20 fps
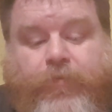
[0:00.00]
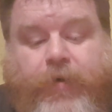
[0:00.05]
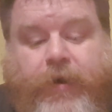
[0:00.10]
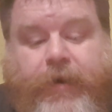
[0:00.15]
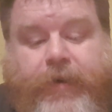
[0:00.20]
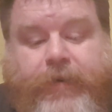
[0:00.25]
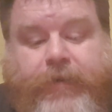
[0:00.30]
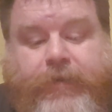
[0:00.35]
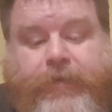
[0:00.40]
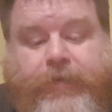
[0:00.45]

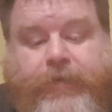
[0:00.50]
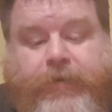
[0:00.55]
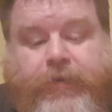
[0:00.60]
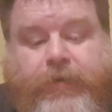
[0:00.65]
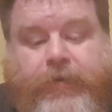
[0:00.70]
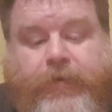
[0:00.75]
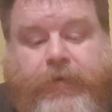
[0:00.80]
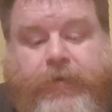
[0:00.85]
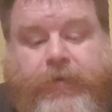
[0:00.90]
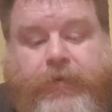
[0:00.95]
with
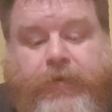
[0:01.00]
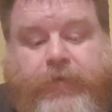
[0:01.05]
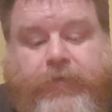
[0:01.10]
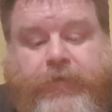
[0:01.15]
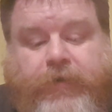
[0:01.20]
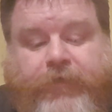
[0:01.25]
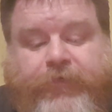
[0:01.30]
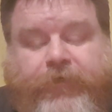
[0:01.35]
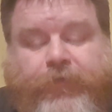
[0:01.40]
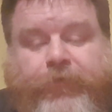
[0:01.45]

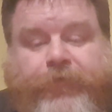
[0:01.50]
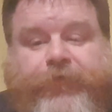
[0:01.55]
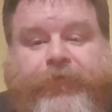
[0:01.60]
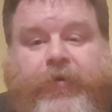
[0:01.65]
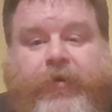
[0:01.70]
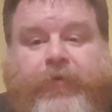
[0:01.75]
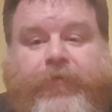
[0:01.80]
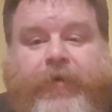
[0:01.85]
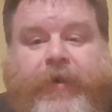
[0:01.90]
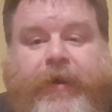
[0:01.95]
a
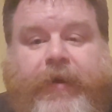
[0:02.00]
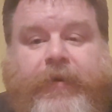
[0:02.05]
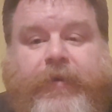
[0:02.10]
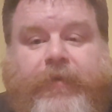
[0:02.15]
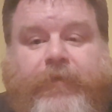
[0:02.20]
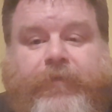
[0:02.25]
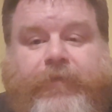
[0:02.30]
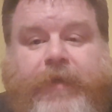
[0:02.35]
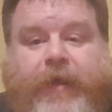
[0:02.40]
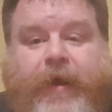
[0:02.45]
suicide rate
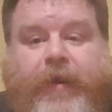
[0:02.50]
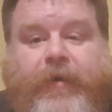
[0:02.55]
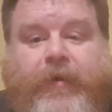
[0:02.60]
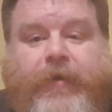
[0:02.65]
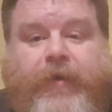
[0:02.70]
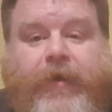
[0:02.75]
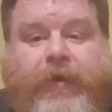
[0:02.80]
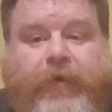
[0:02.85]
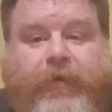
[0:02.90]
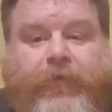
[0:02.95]
that
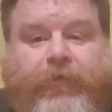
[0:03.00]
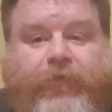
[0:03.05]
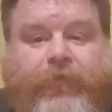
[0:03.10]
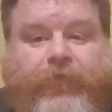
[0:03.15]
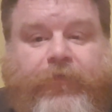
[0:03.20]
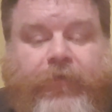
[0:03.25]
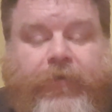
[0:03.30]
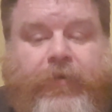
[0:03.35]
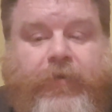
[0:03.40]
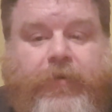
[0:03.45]

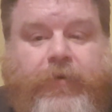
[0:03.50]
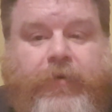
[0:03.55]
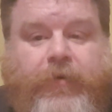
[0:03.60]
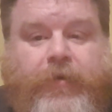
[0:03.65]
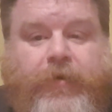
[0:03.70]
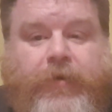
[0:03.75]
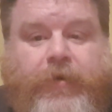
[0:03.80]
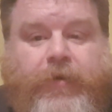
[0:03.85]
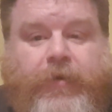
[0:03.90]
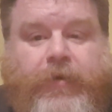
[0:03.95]
is
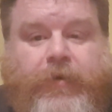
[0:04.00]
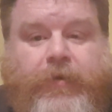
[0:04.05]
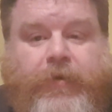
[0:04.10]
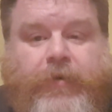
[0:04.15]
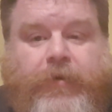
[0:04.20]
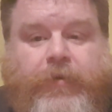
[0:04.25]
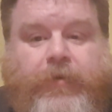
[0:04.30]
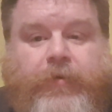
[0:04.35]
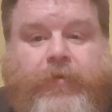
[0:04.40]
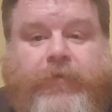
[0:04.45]

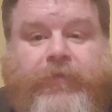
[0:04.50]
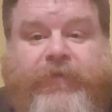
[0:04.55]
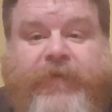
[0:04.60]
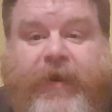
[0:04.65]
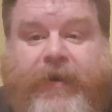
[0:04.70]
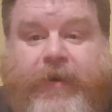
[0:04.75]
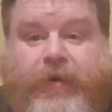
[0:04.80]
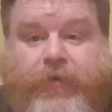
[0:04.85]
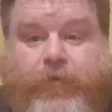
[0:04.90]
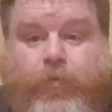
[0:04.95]

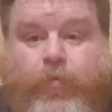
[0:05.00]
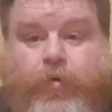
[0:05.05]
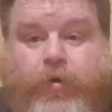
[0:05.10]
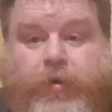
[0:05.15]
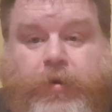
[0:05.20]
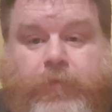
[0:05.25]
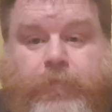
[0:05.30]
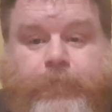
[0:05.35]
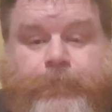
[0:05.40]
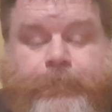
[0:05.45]
second to
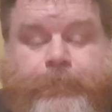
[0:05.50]
one